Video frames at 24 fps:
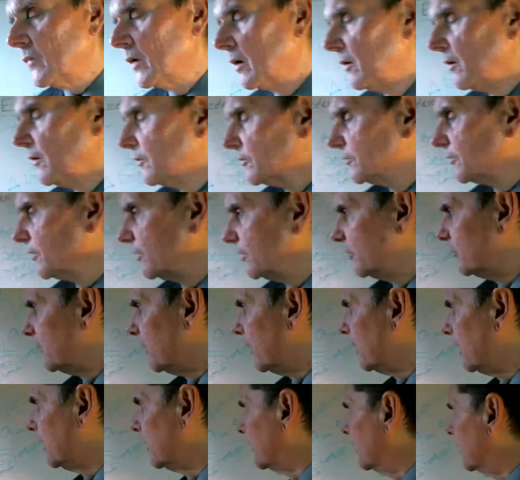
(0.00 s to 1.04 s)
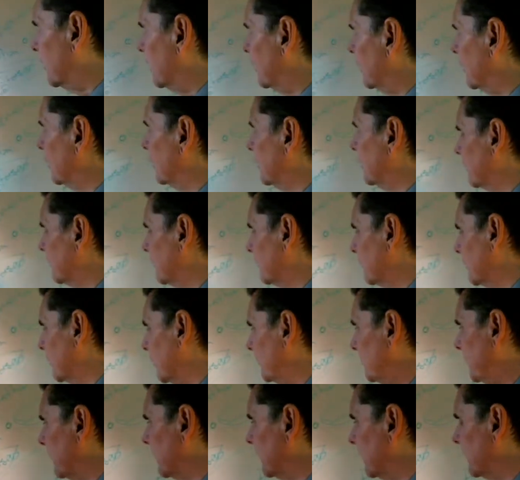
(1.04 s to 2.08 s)
So tomorrow we'll
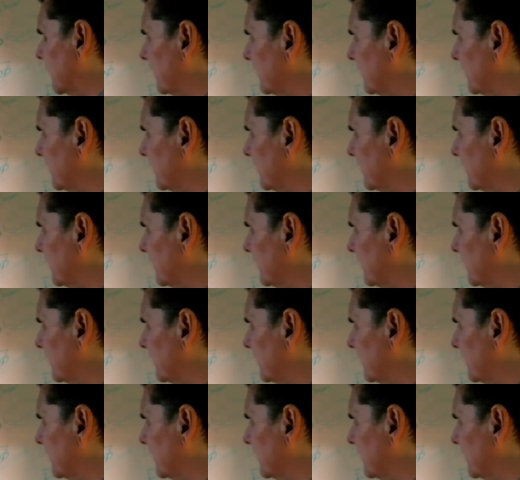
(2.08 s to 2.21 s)
pick up